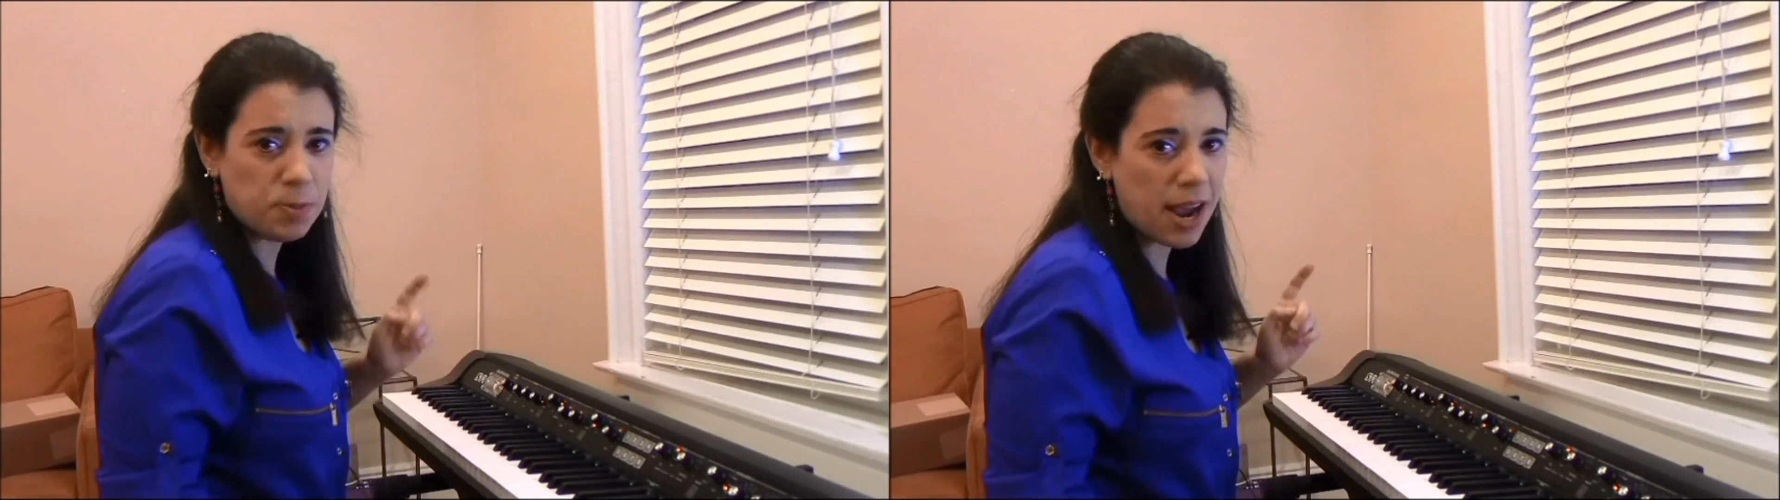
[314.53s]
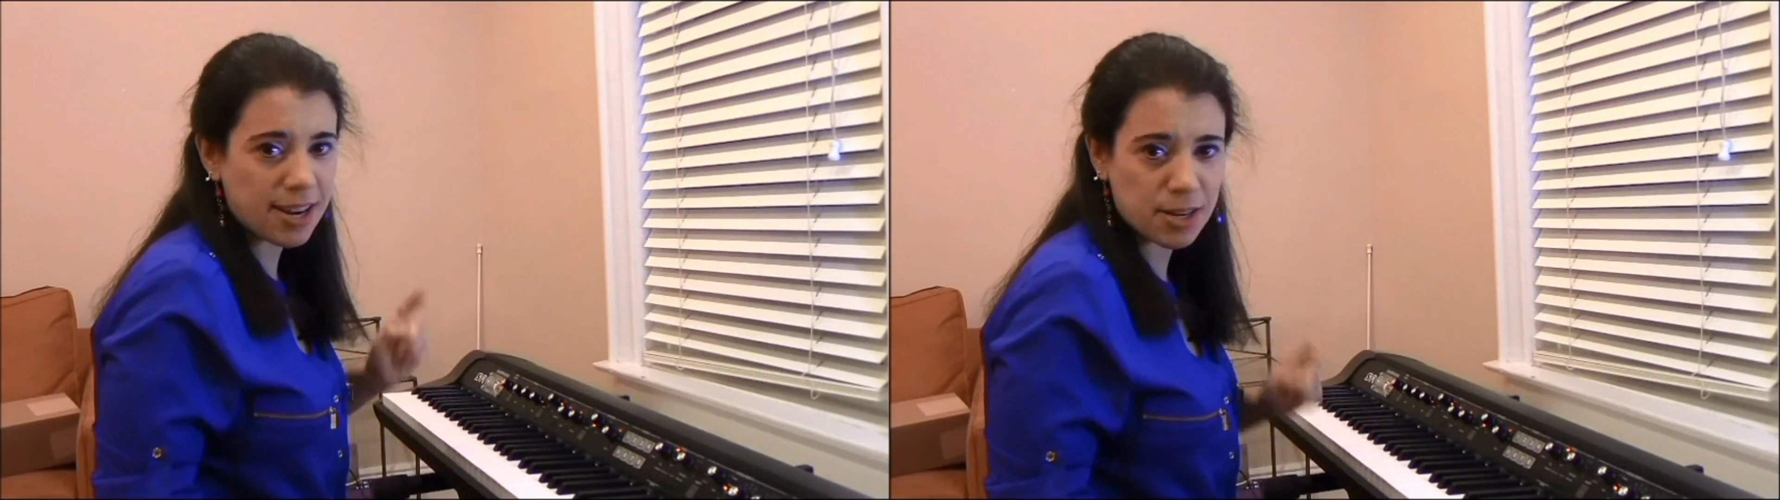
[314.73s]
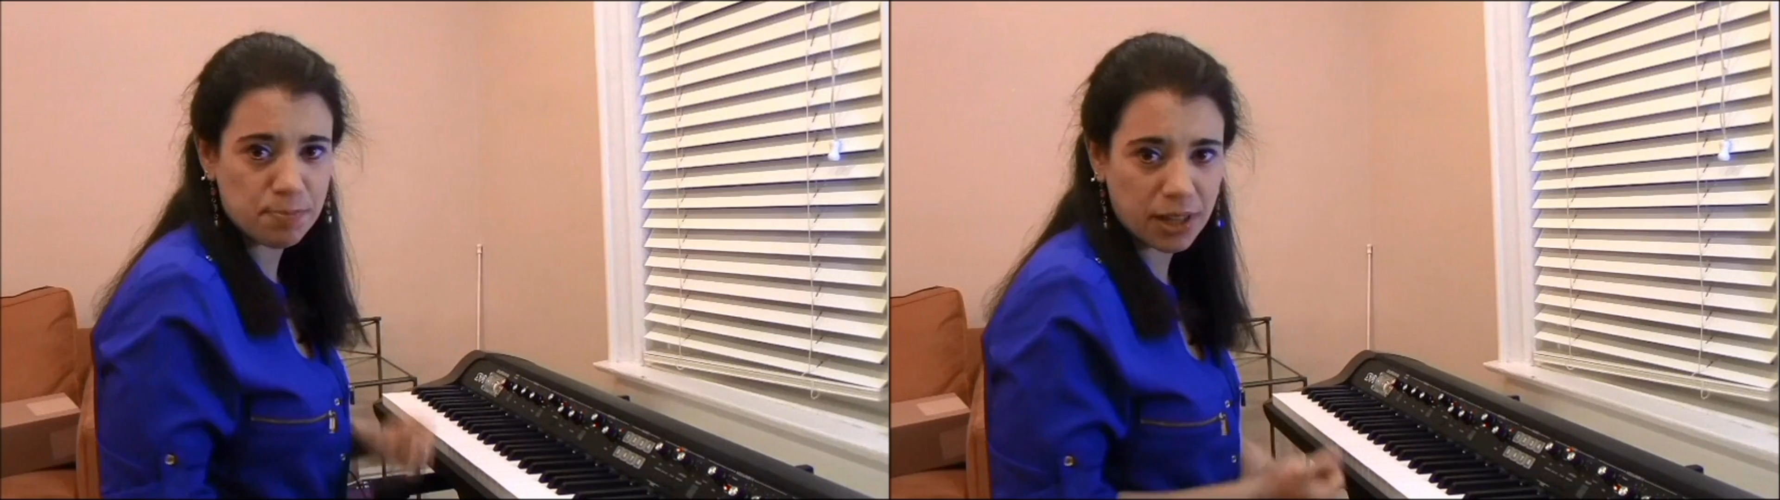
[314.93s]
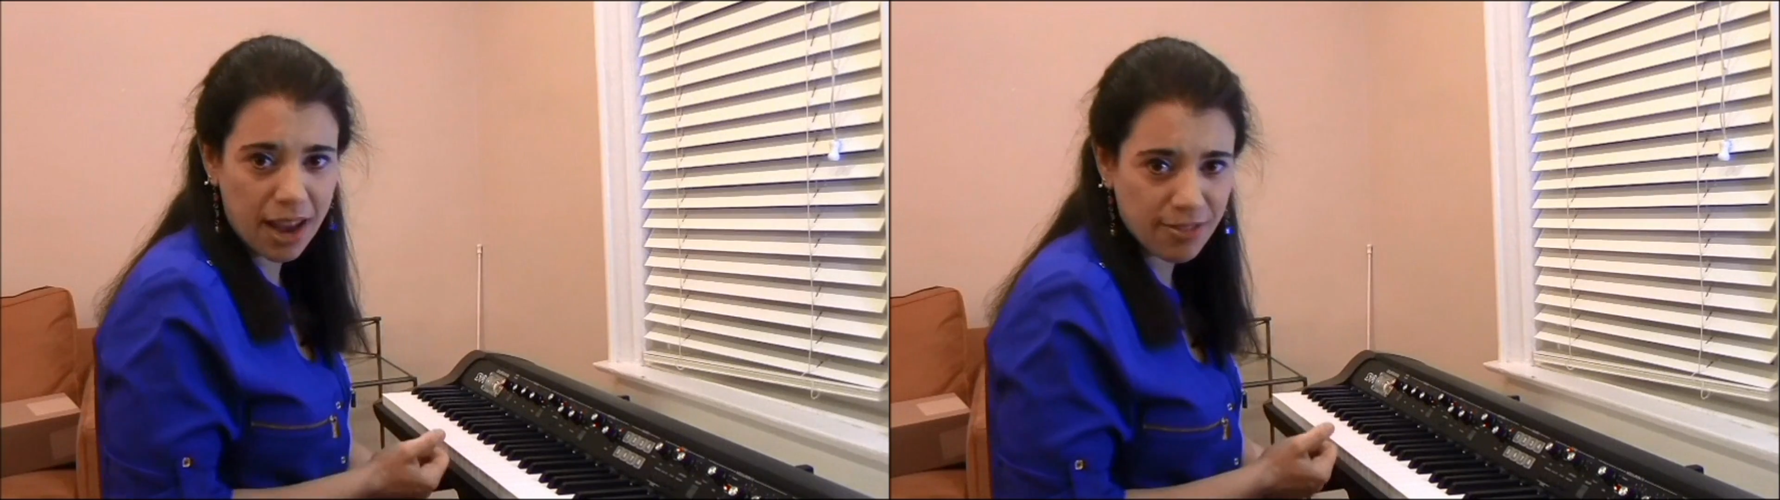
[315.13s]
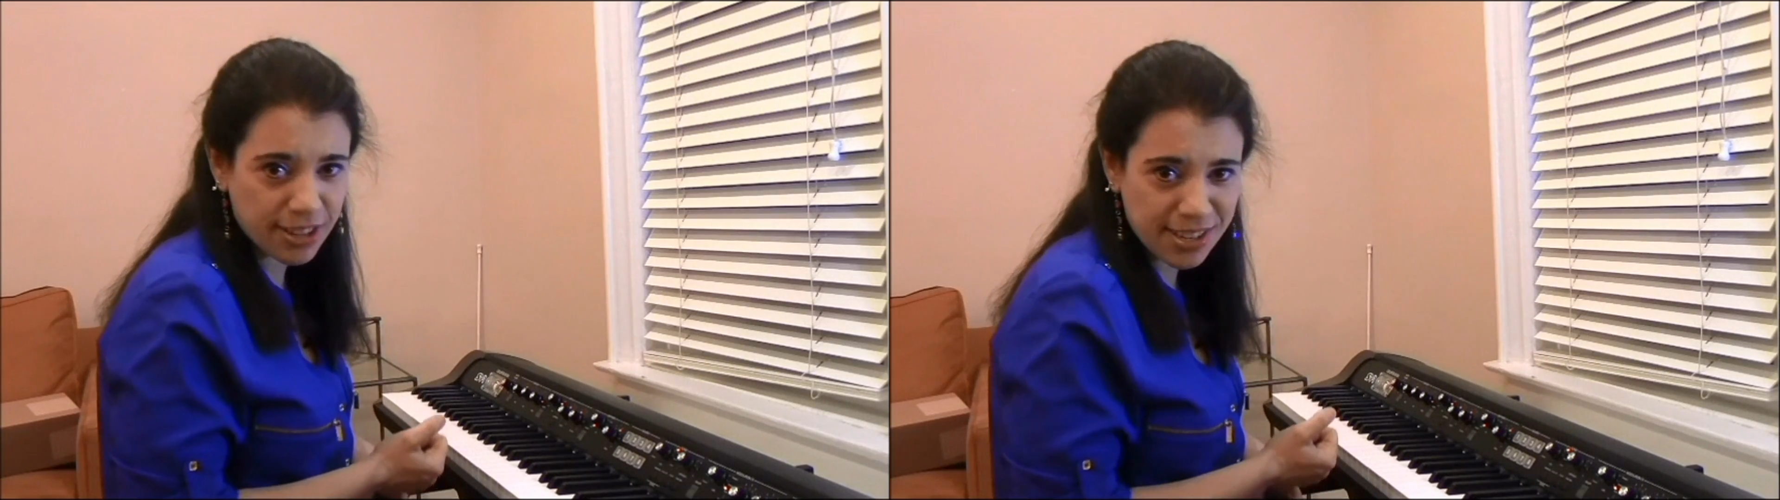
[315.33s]
pianist Bill
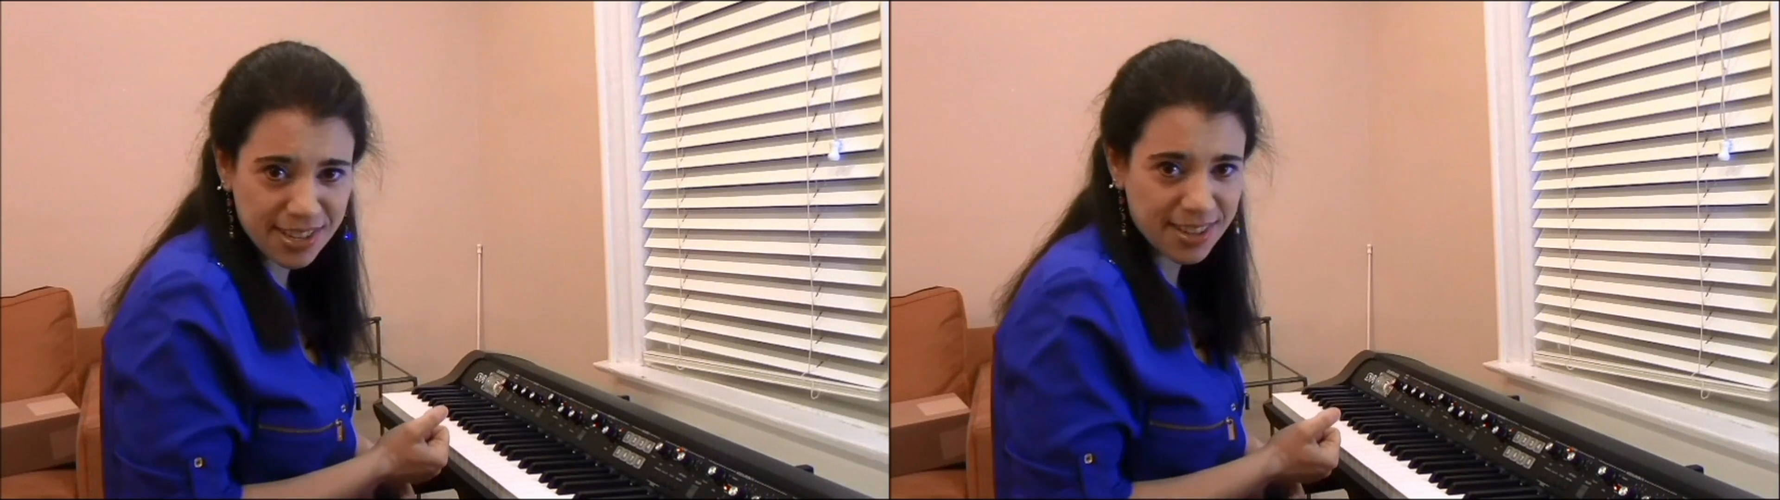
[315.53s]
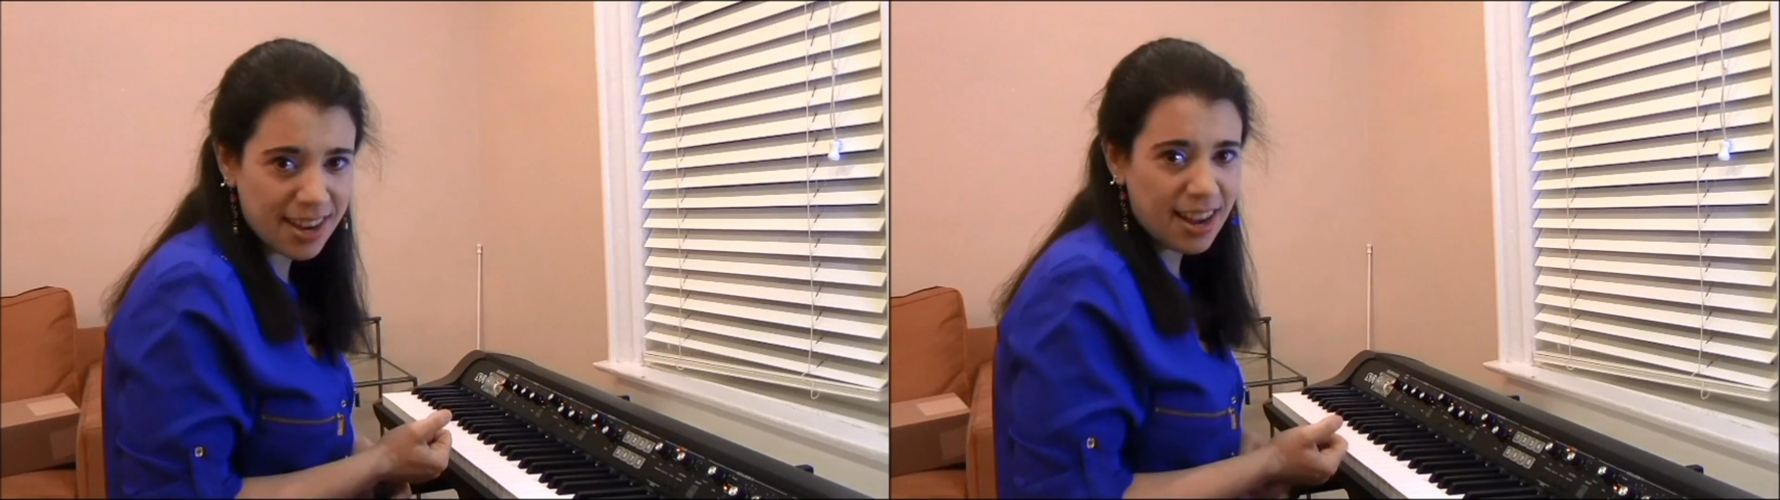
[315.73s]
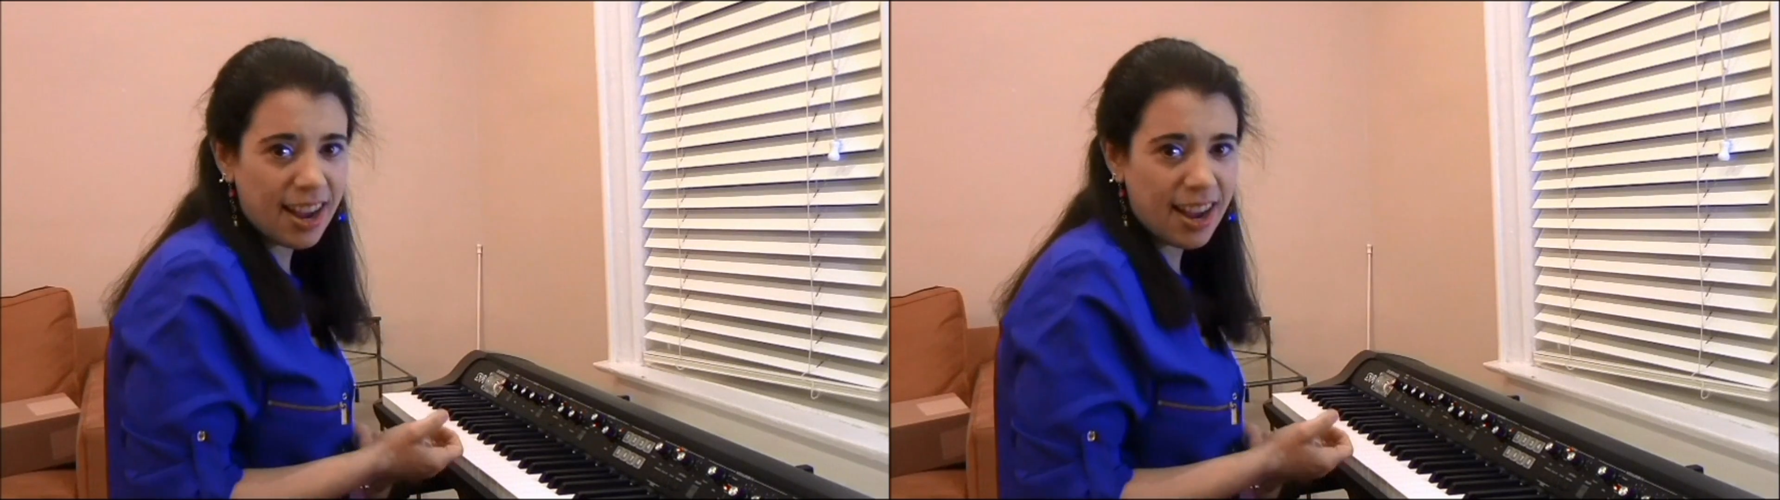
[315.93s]
Evans